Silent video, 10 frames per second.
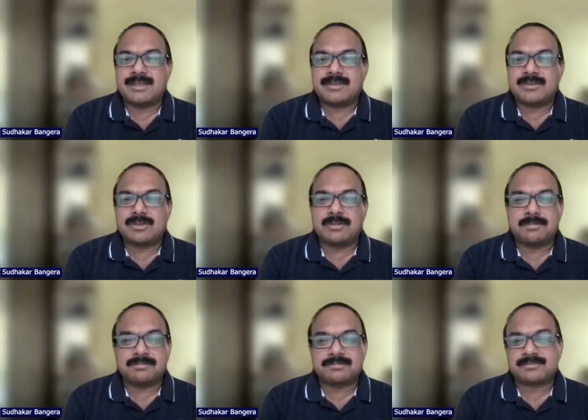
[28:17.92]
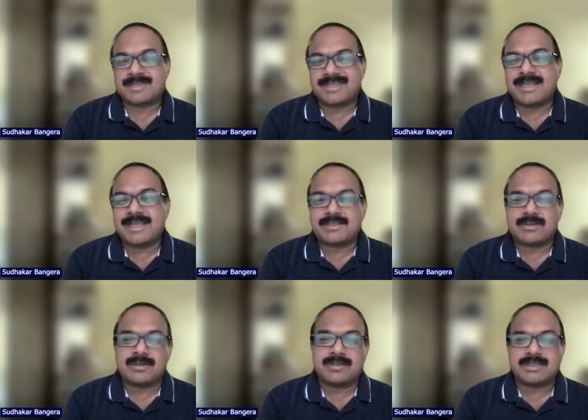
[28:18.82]
So yeah, it's
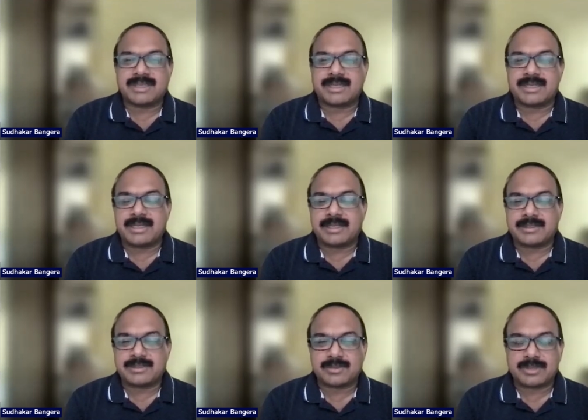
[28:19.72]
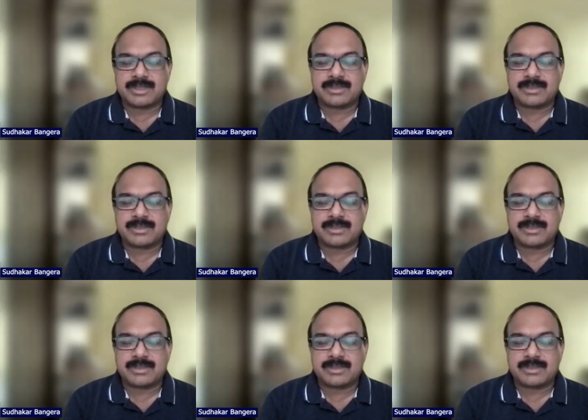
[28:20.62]
always chicken and egg story.